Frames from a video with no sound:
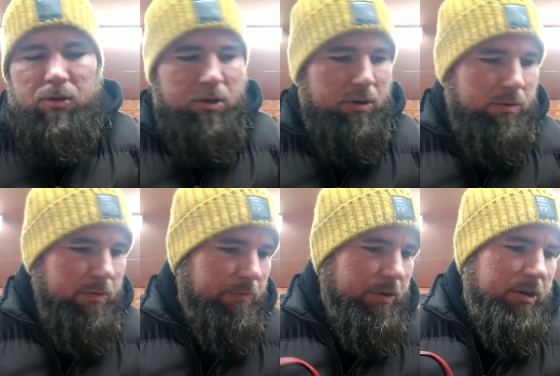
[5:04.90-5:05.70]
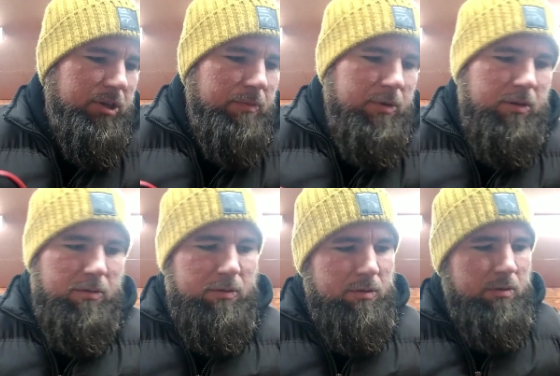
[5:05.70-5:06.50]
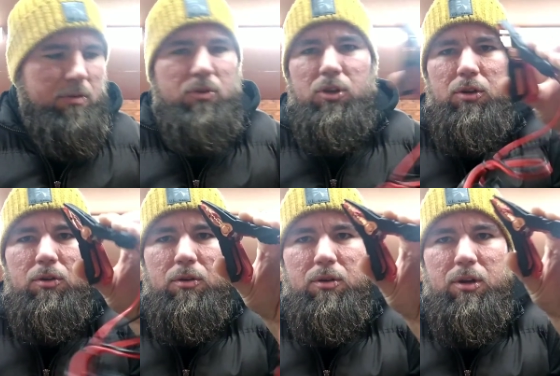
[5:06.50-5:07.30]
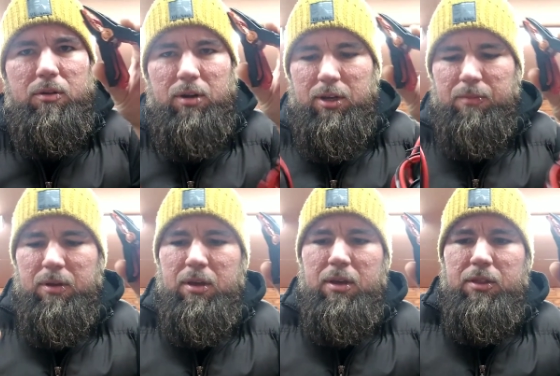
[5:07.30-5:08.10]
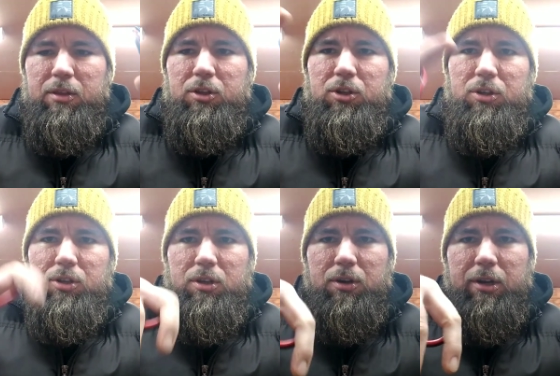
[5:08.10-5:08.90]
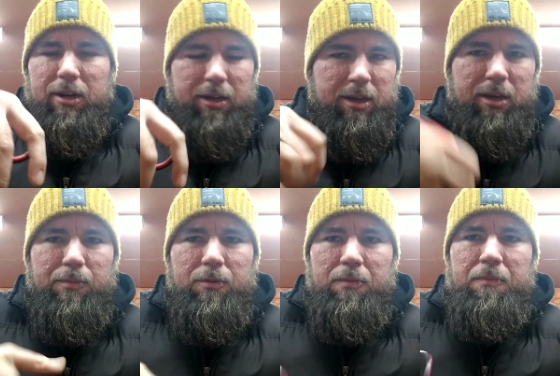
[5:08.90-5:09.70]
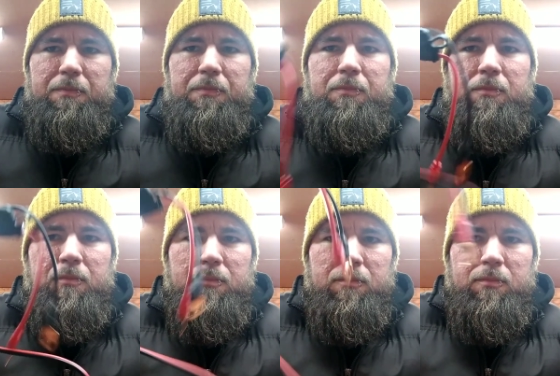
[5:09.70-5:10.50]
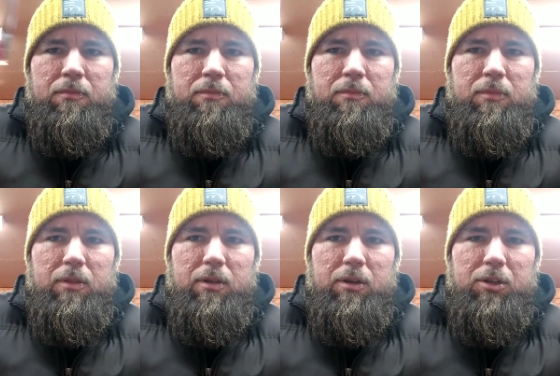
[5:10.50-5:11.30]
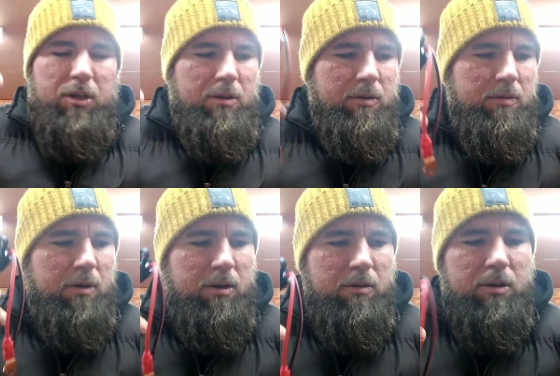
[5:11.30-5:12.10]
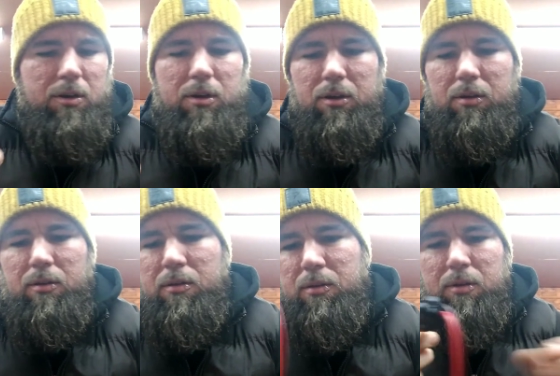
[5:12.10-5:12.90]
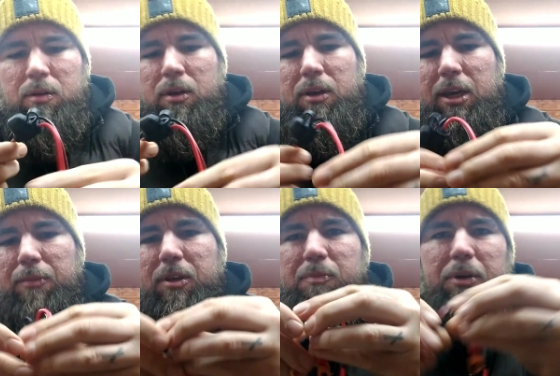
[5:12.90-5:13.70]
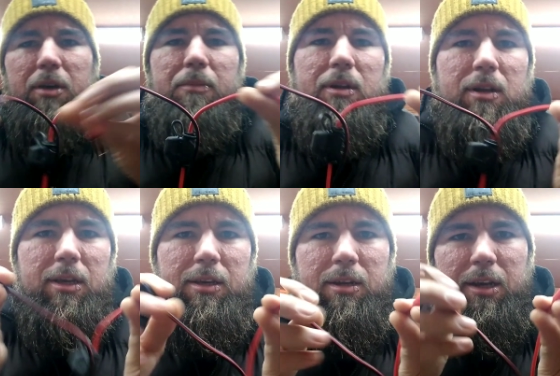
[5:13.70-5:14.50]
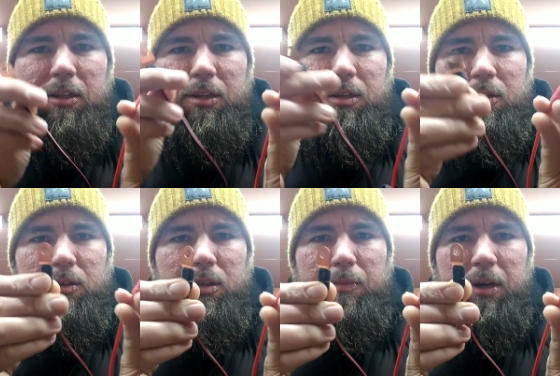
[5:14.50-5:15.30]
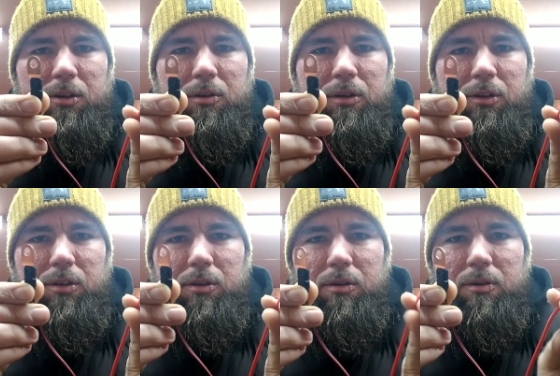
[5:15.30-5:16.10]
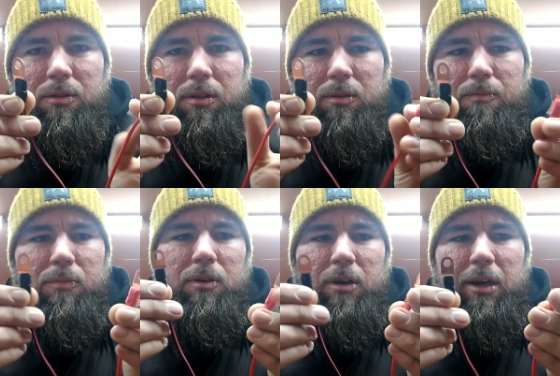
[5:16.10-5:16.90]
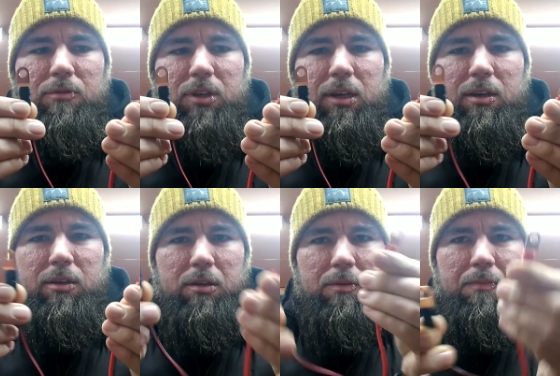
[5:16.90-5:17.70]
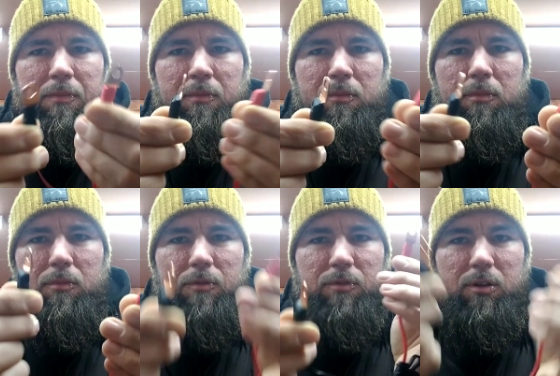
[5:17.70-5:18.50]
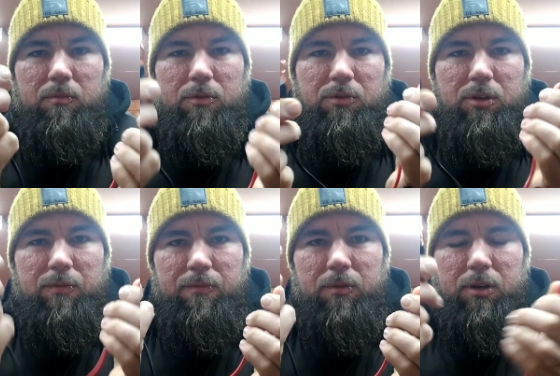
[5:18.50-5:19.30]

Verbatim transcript: so very similar to your crocodile clip this is just an eyelet cable, like so. I'm gonna keep this permanently connected to the batteries on the, the Kawasaki's, actually positive